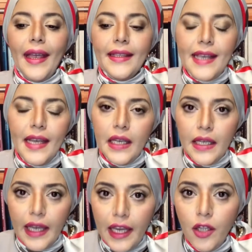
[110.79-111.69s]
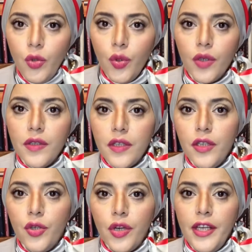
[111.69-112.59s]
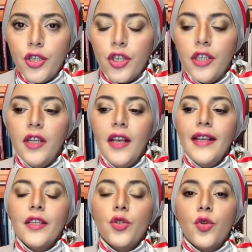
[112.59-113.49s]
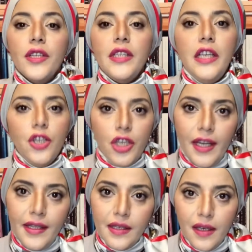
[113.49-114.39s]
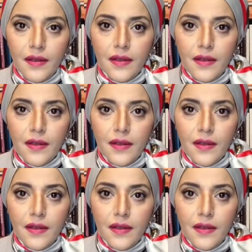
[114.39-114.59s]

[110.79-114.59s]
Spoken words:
taking into consideration strategic intent.